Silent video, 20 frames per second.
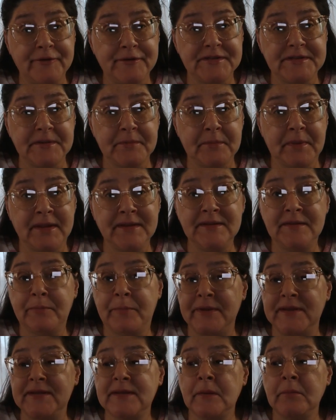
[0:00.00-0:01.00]
for some months,
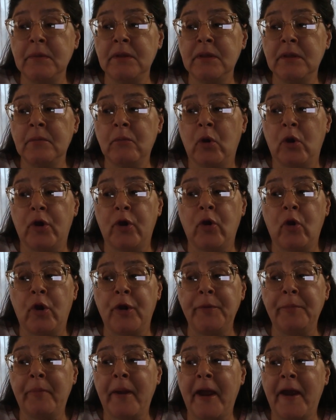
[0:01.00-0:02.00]
but some of them are
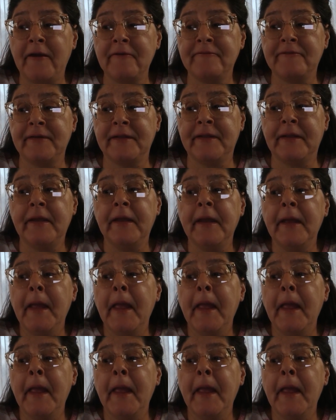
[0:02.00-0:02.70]
hard paraffin,